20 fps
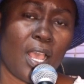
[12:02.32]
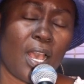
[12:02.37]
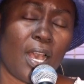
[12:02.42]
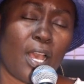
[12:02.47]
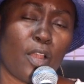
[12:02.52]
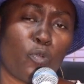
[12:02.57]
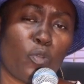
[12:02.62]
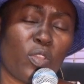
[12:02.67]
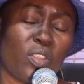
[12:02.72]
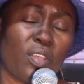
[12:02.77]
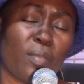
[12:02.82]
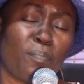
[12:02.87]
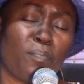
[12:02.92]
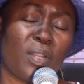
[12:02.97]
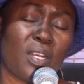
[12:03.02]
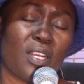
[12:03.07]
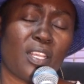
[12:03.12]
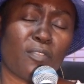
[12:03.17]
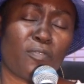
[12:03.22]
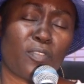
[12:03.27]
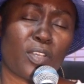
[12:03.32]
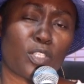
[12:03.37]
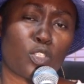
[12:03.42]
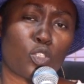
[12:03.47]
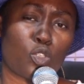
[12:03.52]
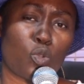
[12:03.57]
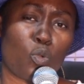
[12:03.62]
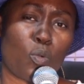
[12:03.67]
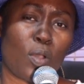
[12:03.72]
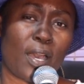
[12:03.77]
And we, the
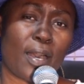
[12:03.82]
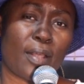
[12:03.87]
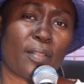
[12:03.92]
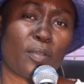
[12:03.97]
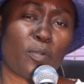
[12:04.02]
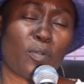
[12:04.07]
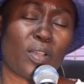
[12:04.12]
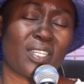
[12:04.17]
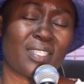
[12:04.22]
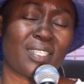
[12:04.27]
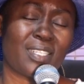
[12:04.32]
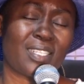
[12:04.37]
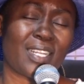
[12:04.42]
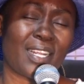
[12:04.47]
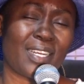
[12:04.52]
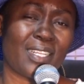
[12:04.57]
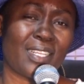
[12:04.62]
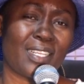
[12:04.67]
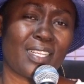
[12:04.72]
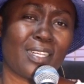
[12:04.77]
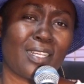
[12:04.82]
believers who are the ones standing